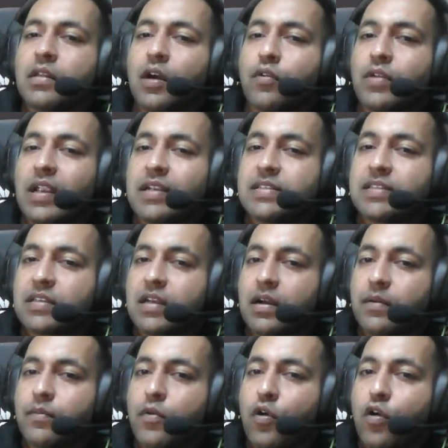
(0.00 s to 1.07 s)
Now let's
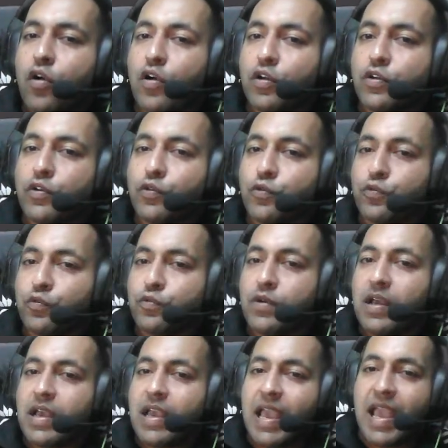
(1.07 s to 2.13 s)
come on to
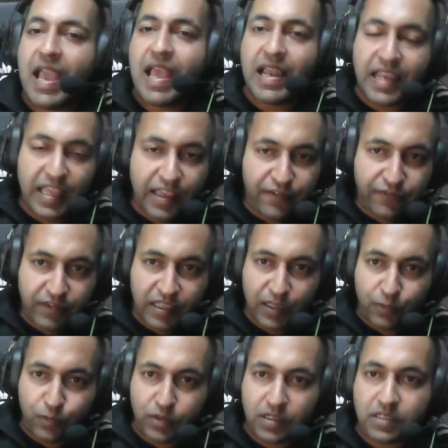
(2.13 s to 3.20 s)
elif
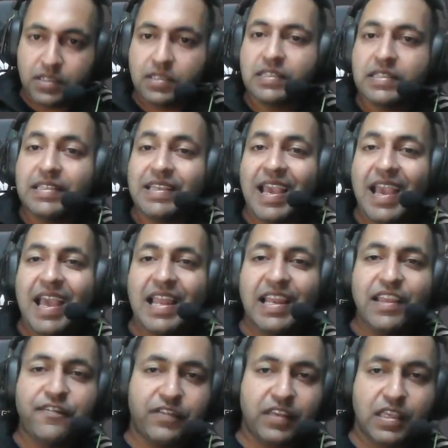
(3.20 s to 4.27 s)
keyword. The
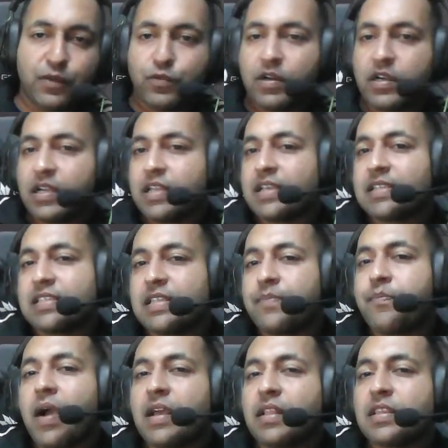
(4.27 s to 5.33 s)
elif keyword is the
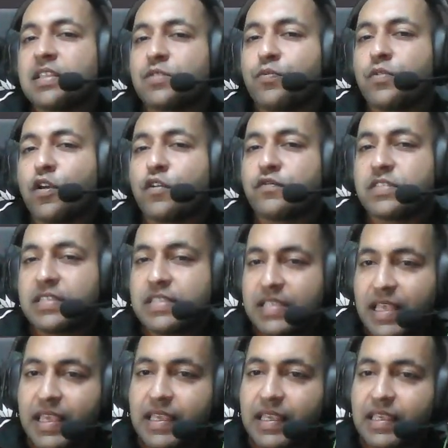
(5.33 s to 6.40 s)
Python's way of
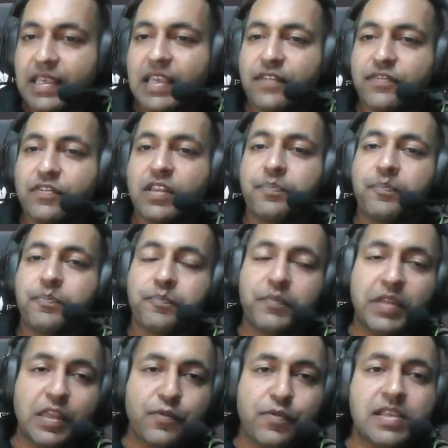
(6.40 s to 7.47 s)
saying if the
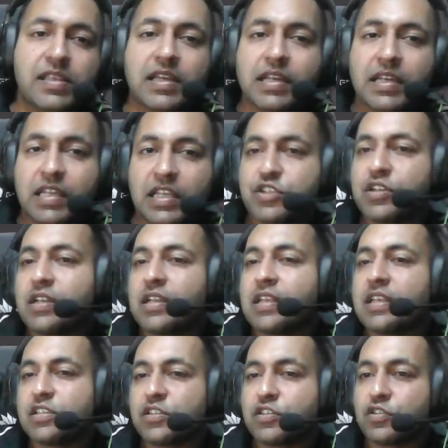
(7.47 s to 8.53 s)
previous condition
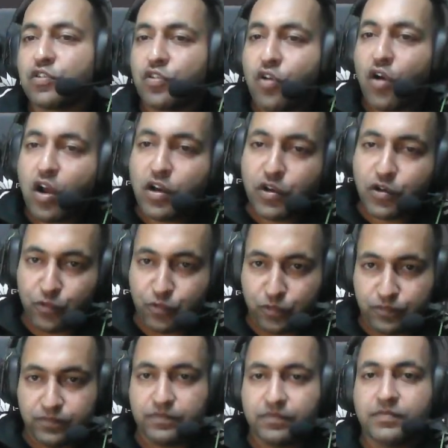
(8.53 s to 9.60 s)
is not true,
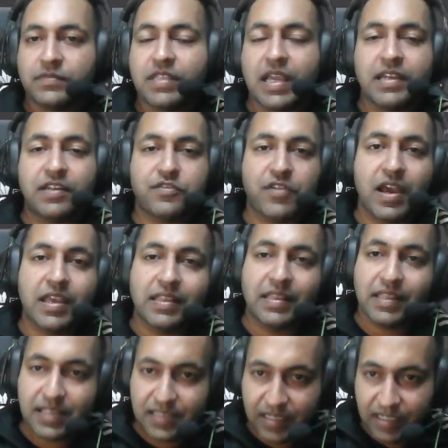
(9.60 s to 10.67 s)
then try
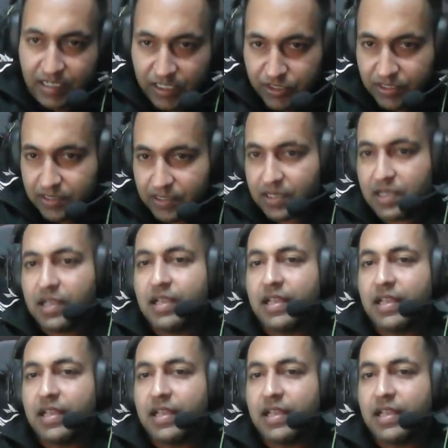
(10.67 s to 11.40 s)
this condition.